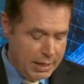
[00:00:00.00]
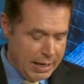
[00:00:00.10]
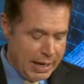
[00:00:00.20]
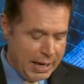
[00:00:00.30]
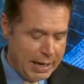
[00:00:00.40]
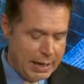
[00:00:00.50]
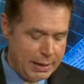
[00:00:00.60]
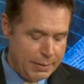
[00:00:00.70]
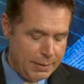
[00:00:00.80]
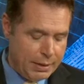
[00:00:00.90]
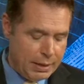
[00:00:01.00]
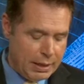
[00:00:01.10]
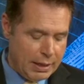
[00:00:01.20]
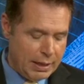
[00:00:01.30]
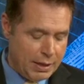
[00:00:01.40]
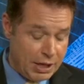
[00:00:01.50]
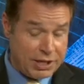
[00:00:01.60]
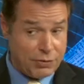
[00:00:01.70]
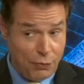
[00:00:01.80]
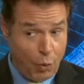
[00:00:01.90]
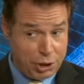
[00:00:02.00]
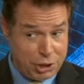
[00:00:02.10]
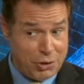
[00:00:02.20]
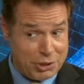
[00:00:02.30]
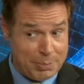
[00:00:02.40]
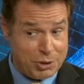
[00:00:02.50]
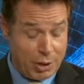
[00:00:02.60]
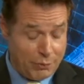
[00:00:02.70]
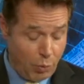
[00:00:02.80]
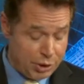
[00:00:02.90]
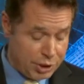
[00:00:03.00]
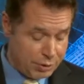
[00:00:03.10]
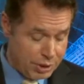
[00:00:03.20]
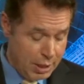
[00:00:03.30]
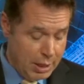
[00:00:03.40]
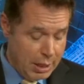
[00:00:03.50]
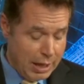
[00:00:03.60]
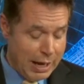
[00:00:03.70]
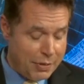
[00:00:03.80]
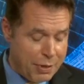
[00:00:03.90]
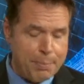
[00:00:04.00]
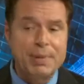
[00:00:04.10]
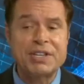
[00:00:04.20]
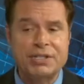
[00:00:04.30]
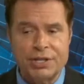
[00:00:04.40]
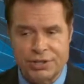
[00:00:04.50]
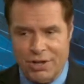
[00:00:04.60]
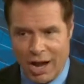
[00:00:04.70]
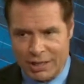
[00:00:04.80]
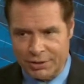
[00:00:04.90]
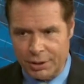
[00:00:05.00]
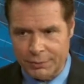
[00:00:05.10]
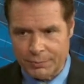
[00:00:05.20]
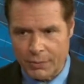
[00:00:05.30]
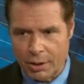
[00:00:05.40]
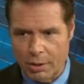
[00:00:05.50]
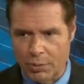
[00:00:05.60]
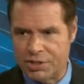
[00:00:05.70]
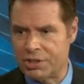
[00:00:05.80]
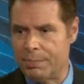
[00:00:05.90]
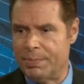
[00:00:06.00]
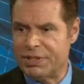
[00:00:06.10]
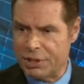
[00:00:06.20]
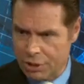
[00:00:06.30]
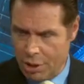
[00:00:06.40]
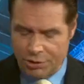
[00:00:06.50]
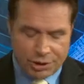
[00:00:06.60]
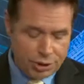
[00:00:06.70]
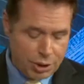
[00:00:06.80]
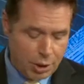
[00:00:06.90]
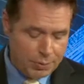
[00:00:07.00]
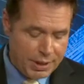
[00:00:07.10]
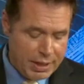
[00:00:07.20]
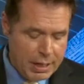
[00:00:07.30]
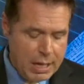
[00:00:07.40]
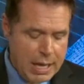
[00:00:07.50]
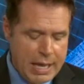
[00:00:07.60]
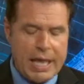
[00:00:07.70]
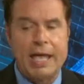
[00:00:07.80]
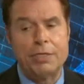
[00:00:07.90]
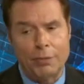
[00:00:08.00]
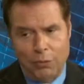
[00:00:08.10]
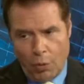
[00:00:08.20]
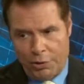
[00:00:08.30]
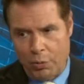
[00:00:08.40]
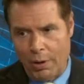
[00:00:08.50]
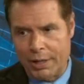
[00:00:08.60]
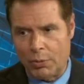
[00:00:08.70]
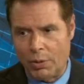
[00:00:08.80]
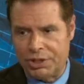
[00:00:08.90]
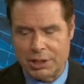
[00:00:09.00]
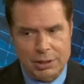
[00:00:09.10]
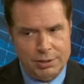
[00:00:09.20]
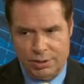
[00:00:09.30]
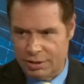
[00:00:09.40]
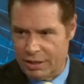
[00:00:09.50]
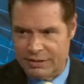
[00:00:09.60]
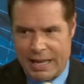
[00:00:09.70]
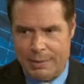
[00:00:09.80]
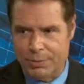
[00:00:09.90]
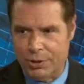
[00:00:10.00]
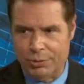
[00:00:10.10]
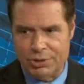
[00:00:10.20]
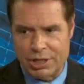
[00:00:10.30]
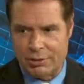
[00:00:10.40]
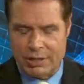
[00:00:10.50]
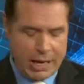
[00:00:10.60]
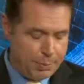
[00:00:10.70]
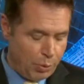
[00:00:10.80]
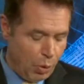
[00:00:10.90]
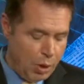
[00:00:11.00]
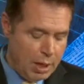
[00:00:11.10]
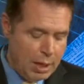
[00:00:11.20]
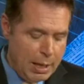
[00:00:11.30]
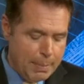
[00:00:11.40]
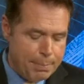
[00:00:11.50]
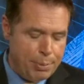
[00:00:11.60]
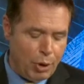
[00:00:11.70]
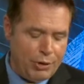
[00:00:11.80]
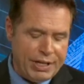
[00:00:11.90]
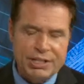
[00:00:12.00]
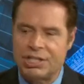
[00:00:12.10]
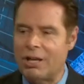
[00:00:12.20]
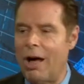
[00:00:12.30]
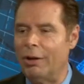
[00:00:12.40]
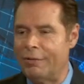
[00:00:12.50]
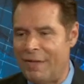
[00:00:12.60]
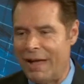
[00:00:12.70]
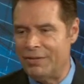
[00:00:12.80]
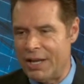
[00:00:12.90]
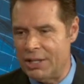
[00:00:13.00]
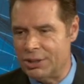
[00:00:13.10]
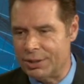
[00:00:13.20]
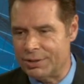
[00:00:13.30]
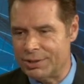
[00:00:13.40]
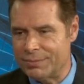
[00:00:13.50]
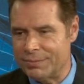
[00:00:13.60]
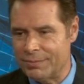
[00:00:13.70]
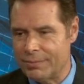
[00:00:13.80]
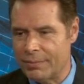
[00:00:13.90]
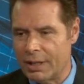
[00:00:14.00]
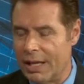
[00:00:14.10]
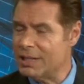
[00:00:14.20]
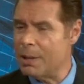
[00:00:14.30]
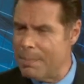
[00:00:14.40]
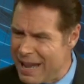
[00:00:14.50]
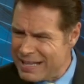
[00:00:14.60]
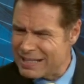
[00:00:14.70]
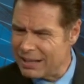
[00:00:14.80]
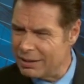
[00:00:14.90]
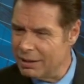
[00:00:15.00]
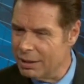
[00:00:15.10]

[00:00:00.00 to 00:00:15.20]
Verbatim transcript: Uh, uh, four shows. I'm sorry, four shows. Yes. Uh, the Business Doctor, which is a business coaching show. And the fourth one, which debuts here in April, Building Solid Foundations. That's correct. That's amazing.